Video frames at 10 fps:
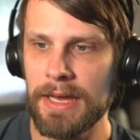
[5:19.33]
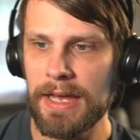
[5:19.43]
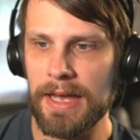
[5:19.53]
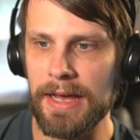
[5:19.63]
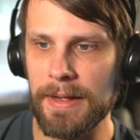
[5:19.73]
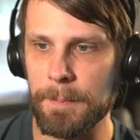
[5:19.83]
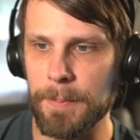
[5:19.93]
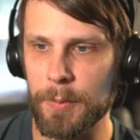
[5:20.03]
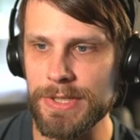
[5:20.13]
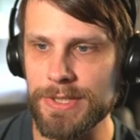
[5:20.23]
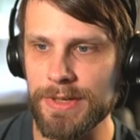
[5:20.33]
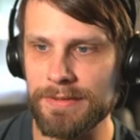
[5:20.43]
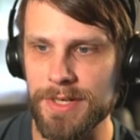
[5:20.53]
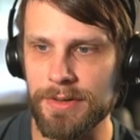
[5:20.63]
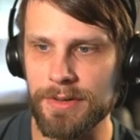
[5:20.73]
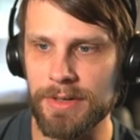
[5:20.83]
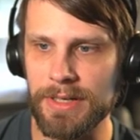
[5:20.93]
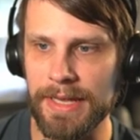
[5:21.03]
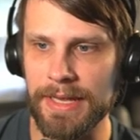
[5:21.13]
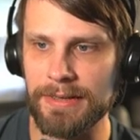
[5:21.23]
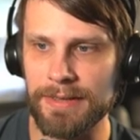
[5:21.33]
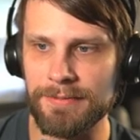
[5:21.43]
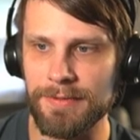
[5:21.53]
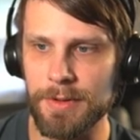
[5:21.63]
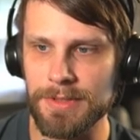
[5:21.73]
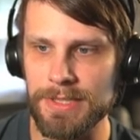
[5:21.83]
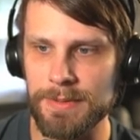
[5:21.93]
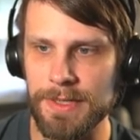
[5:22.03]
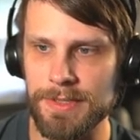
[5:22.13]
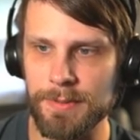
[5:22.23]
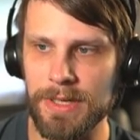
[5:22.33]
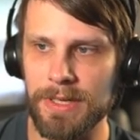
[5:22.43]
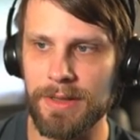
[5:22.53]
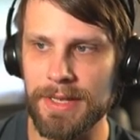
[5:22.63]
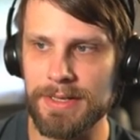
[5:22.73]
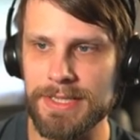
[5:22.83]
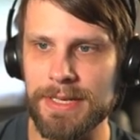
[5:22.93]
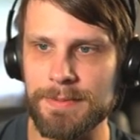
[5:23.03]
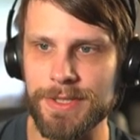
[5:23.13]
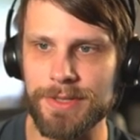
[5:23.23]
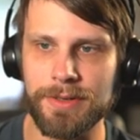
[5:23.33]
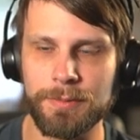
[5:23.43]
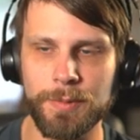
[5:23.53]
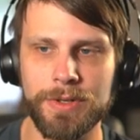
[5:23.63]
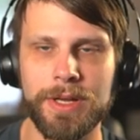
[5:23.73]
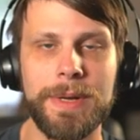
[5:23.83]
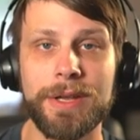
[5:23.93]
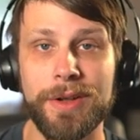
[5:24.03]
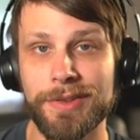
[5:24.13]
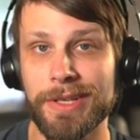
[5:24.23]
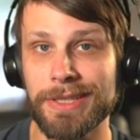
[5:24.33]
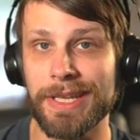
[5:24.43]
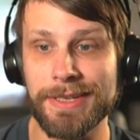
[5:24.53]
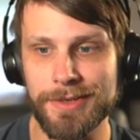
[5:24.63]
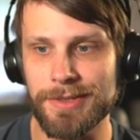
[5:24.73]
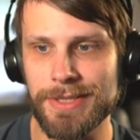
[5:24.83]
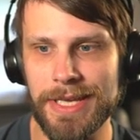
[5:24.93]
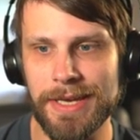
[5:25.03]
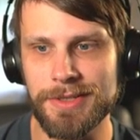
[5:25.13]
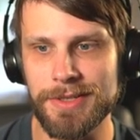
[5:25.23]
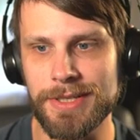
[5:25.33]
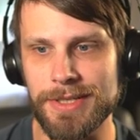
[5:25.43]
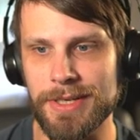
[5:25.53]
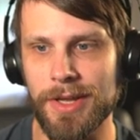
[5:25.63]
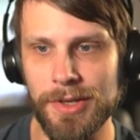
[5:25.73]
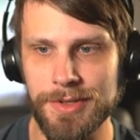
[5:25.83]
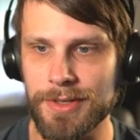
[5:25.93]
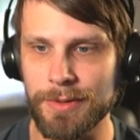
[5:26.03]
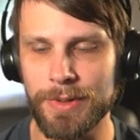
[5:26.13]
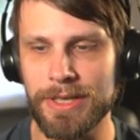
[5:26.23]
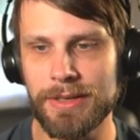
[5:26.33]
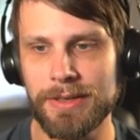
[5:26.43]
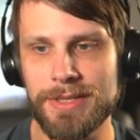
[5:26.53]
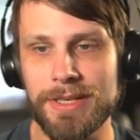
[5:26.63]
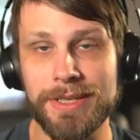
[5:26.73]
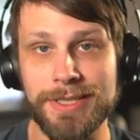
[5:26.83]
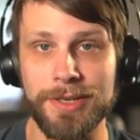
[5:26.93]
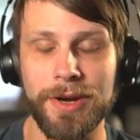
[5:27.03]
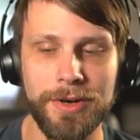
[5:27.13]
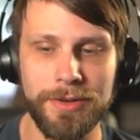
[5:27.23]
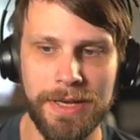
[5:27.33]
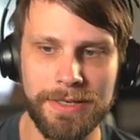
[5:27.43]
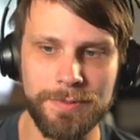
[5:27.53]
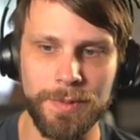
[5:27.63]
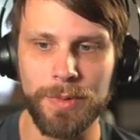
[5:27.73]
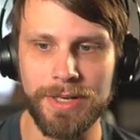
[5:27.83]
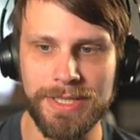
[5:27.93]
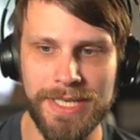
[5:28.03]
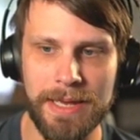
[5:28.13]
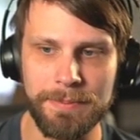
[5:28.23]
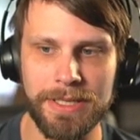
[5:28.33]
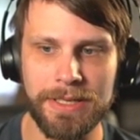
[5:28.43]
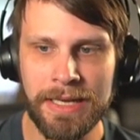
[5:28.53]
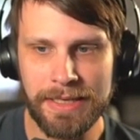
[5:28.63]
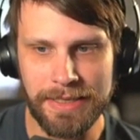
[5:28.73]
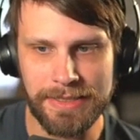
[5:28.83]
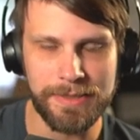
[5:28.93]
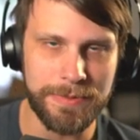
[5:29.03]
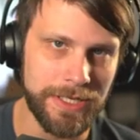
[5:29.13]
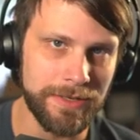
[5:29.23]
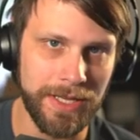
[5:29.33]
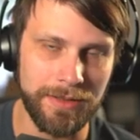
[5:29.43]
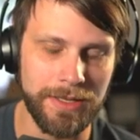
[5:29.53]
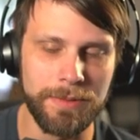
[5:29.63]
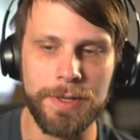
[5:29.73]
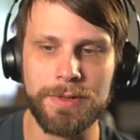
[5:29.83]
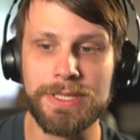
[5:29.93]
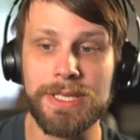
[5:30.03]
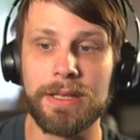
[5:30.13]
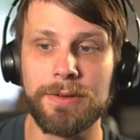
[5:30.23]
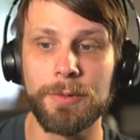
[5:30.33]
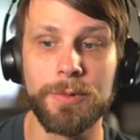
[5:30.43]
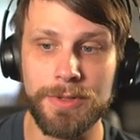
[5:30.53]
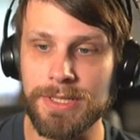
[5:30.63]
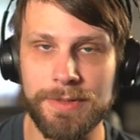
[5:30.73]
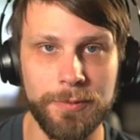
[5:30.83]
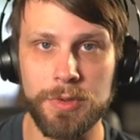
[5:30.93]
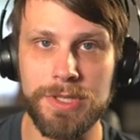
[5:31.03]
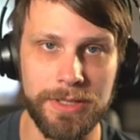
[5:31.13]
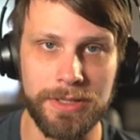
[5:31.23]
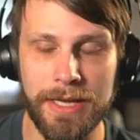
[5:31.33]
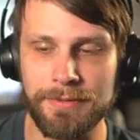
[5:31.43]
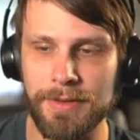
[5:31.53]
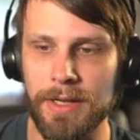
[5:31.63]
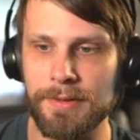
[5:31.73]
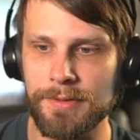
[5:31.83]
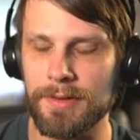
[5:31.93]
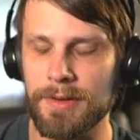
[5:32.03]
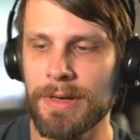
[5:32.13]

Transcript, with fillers: Um, we do have Tergrid and Invoke Despair as well. A lot of times Tergrid will come out on the Lantern side just as an alternate win condition. It's an artifact. We want to tap it, get some stuff out of the opponent's hand, or just force the life loss. So